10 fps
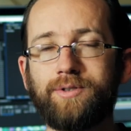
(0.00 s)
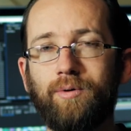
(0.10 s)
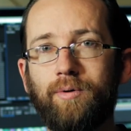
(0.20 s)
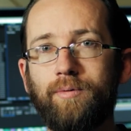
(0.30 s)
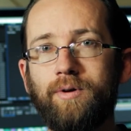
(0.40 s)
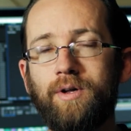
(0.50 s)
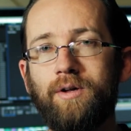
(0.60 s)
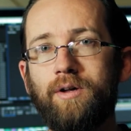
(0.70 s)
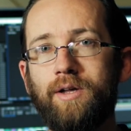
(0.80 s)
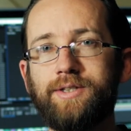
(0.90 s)
There were
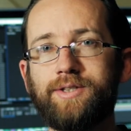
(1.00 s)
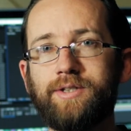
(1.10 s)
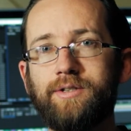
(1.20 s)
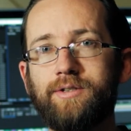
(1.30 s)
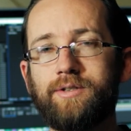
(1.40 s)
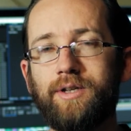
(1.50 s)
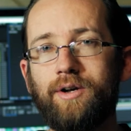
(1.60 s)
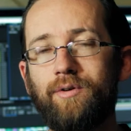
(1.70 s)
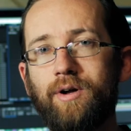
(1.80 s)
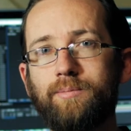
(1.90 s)
instants,
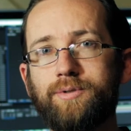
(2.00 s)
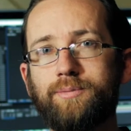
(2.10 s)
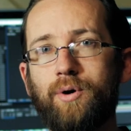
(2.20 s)
interrupts,